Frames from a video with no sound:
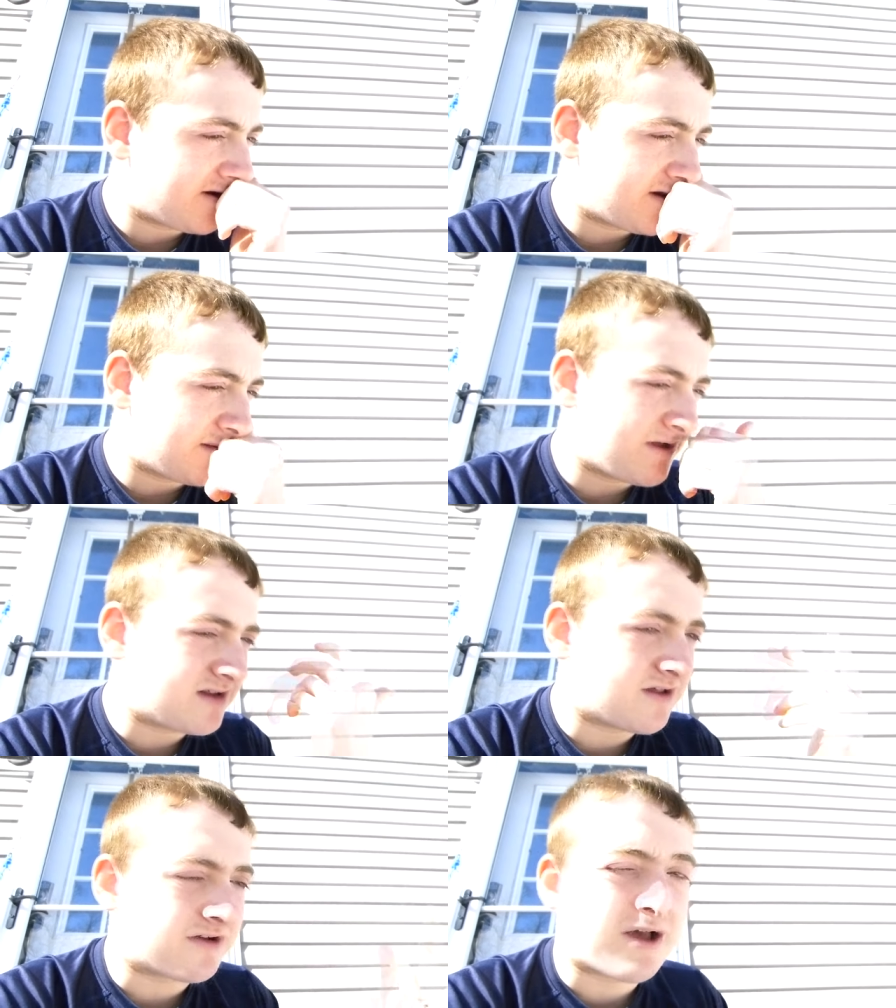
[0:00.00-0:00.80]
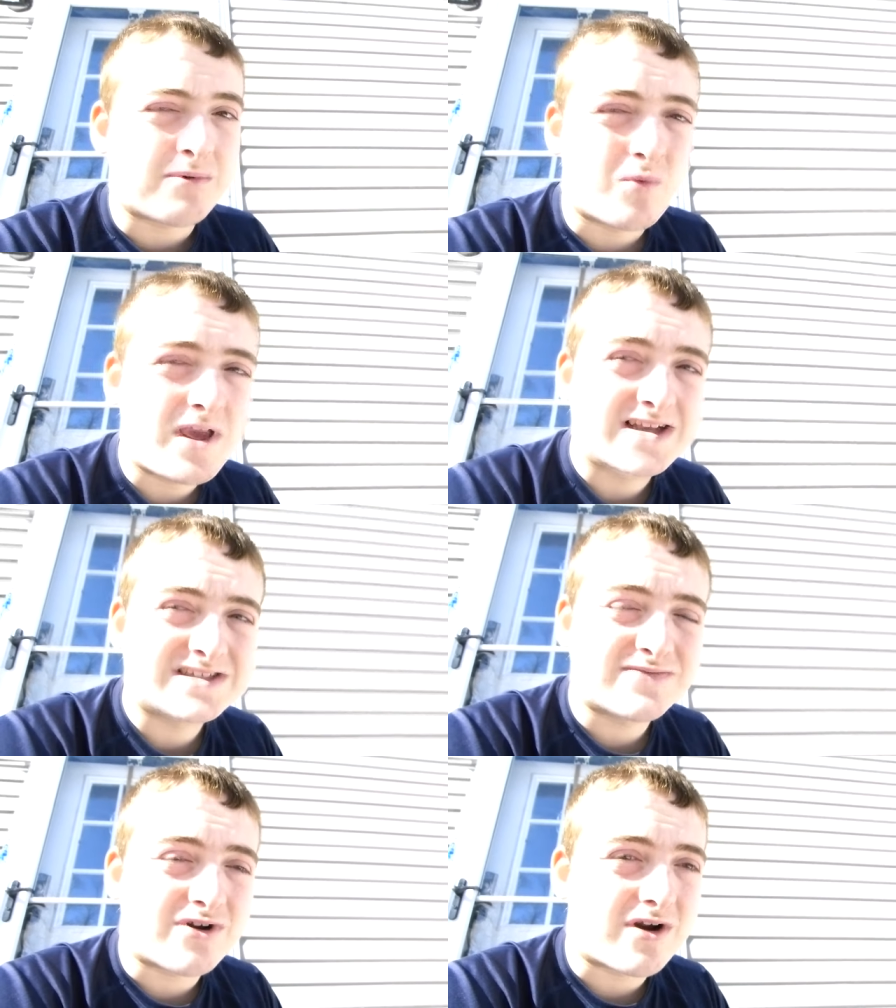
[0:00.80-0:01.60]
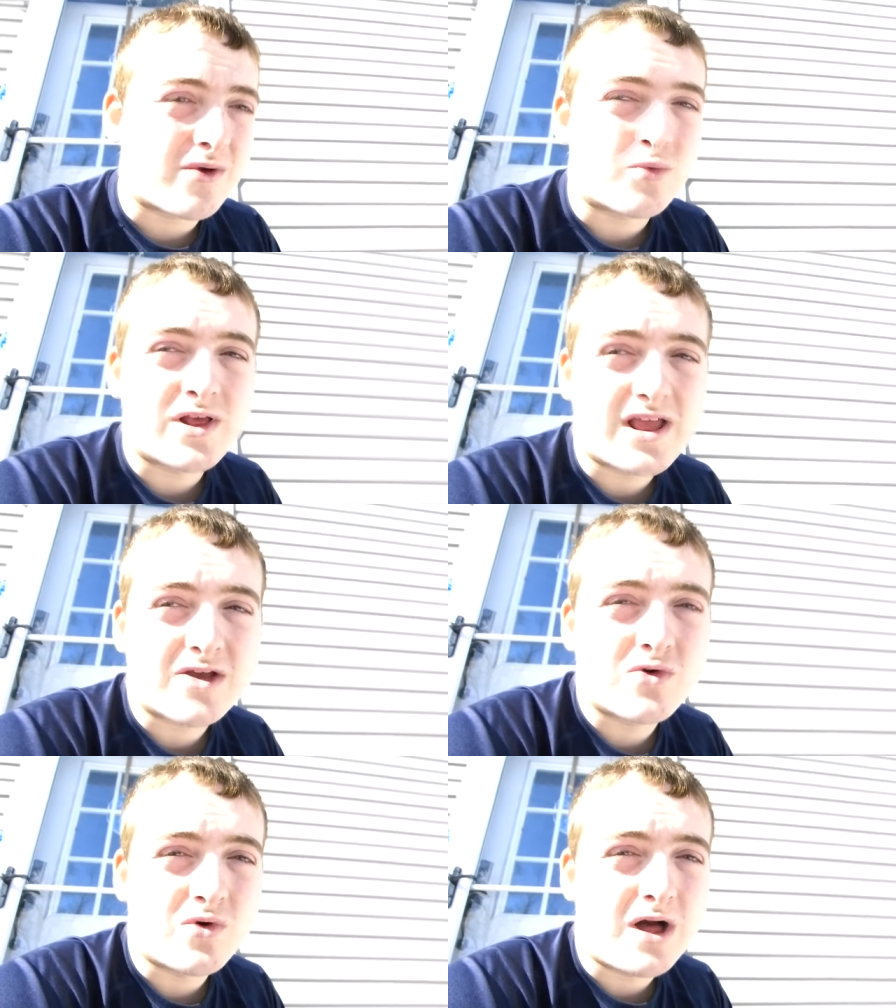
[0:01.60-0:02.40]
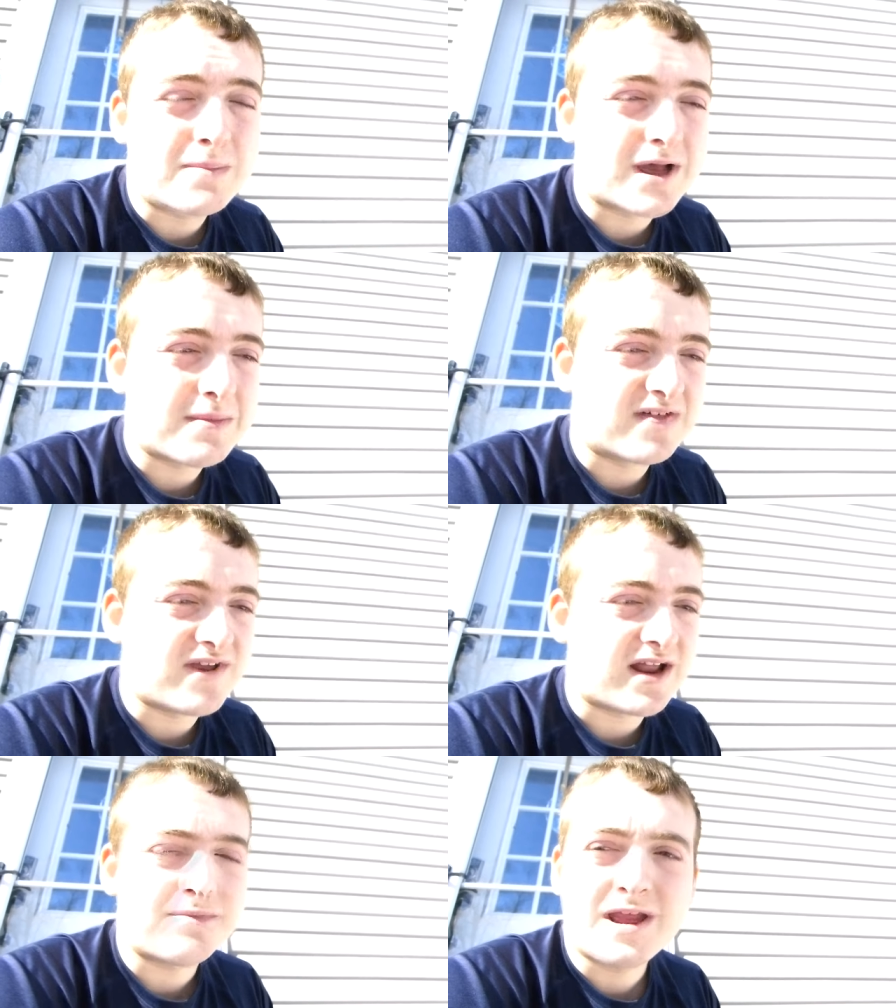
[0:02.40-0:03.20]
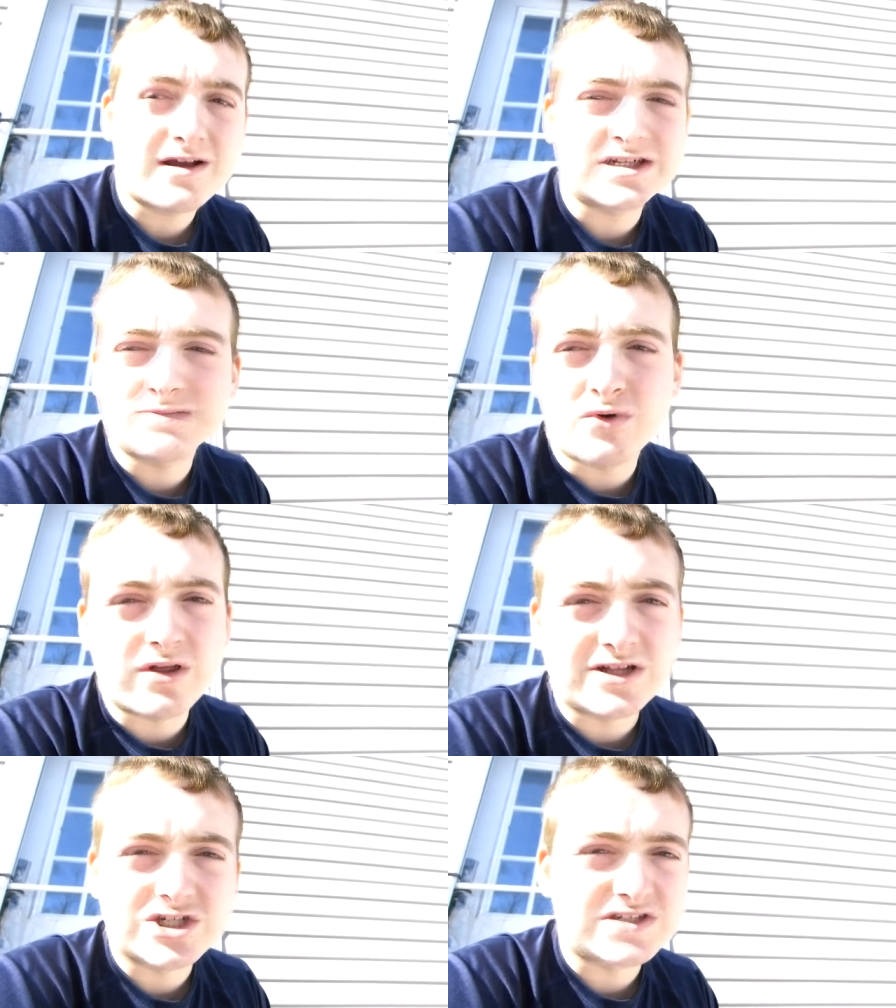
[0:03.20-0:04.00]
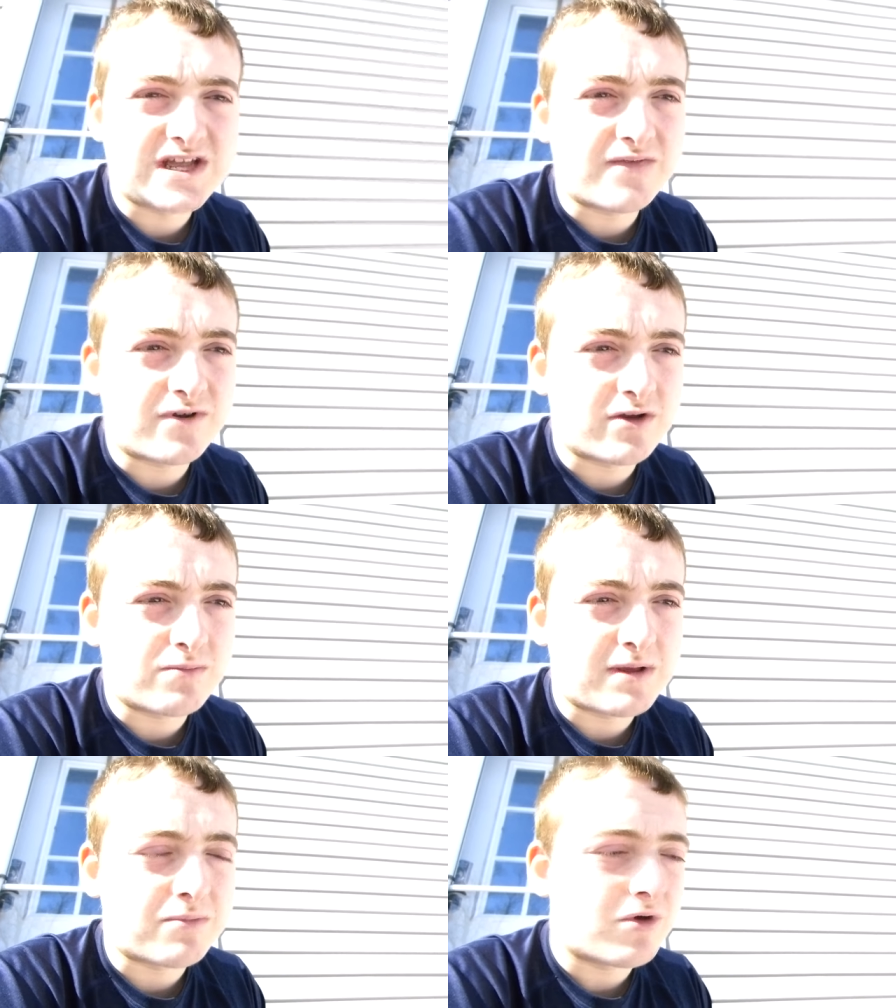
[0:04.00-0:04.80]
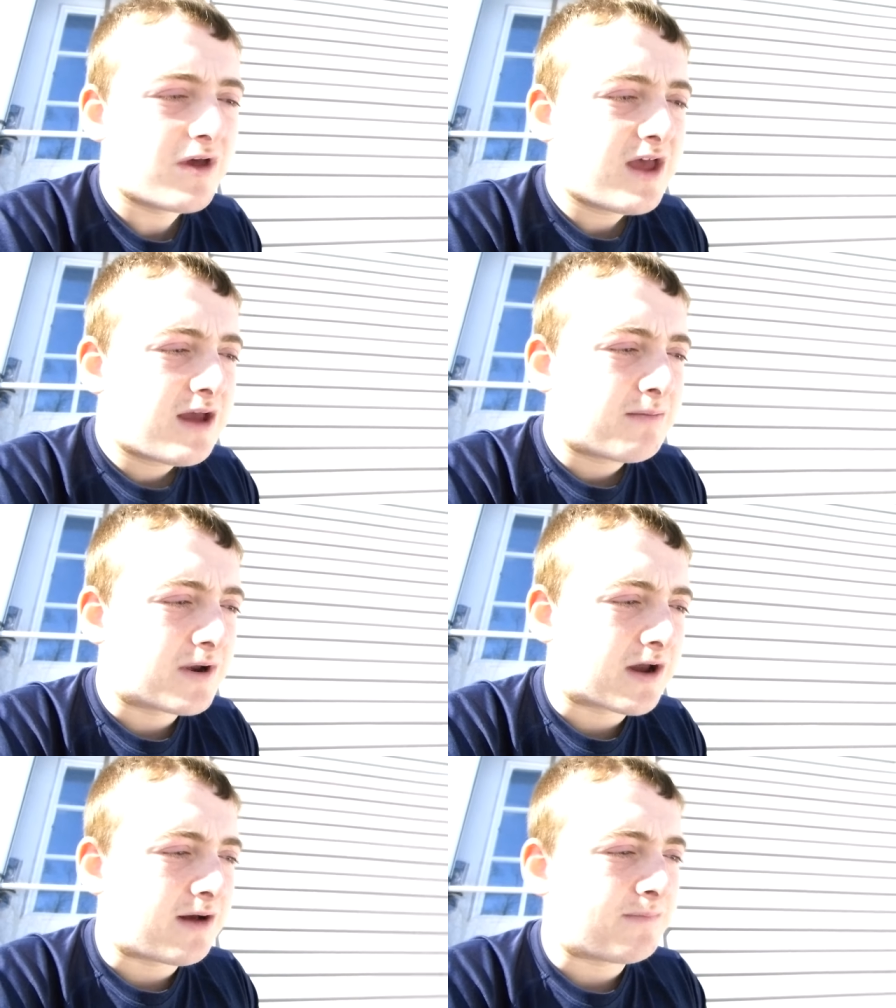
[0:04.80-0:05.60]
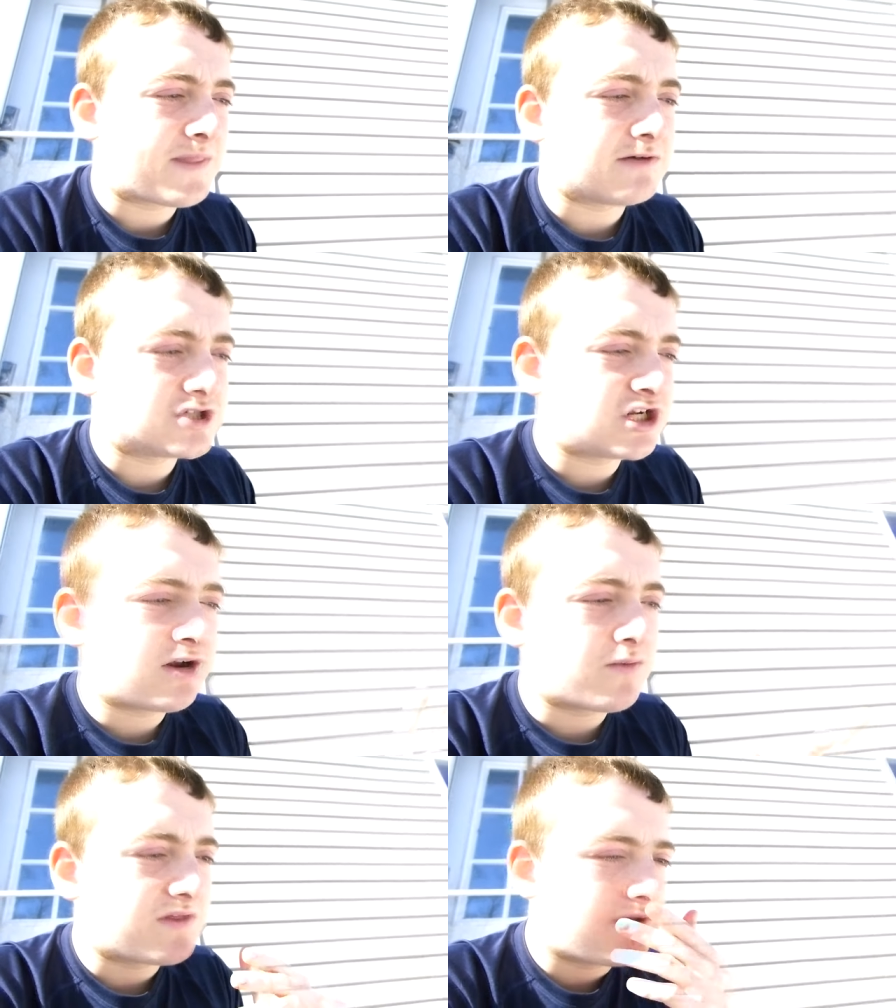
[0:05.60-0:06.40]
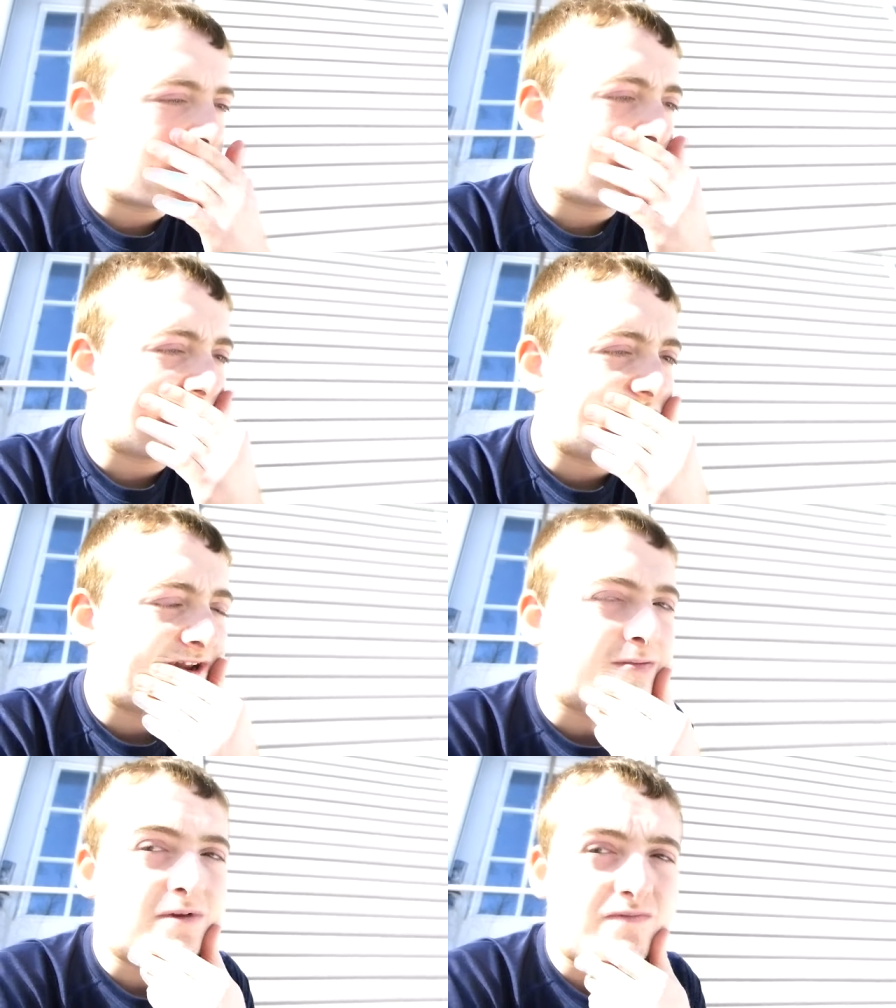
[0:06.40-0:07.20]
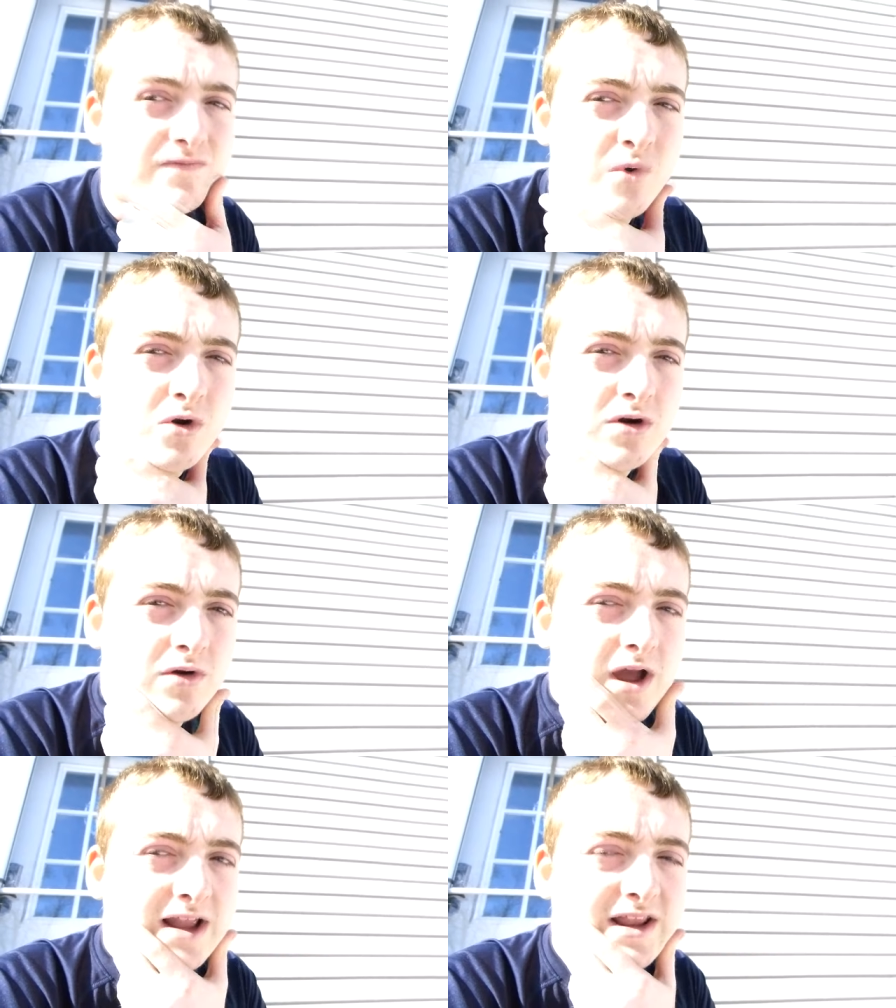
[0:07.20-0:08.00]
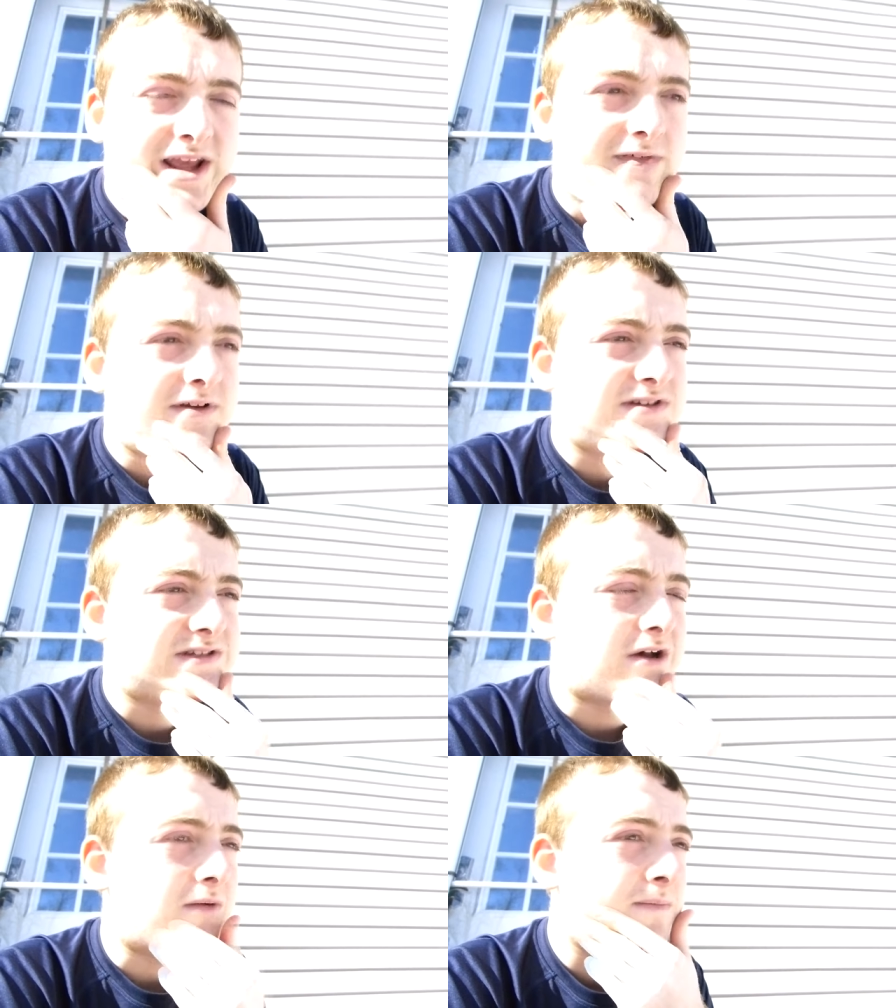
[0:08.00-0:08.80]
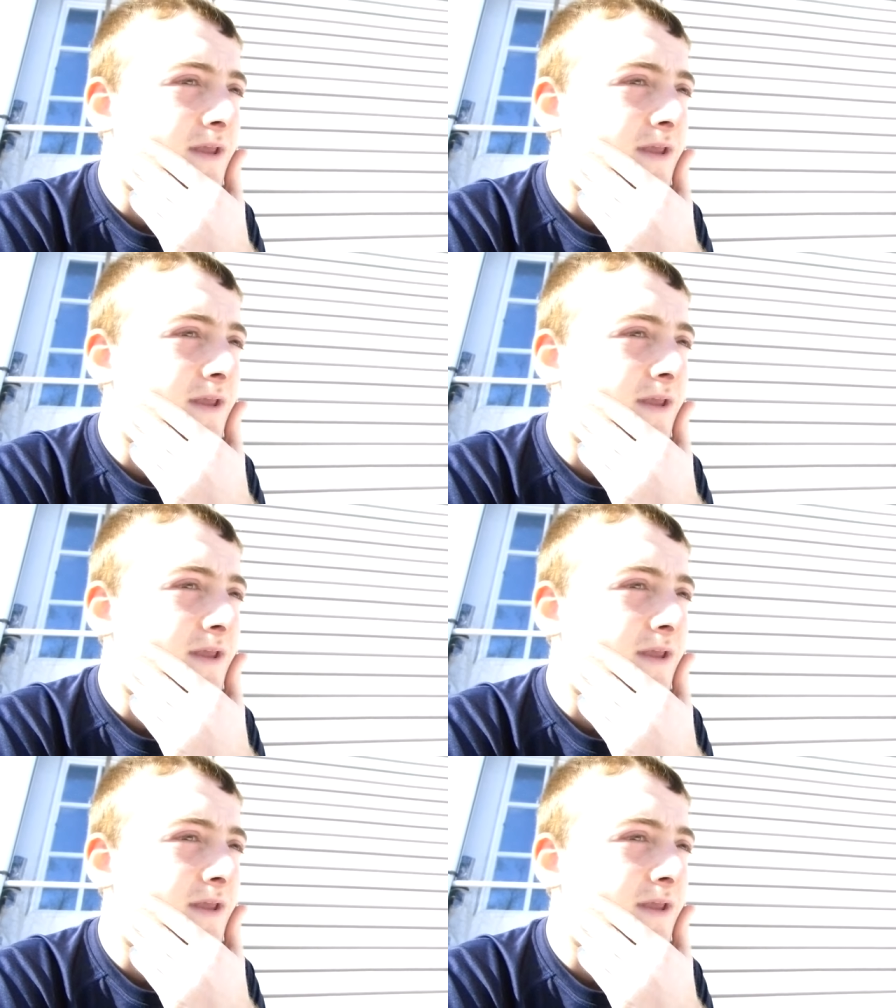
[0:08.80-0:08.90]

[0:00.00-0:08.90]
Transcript: in about another couple weeks for a really cool upcoming event. I'm not going to spoil it just yet for you people, but I'll share it with you on the video before I leave. So,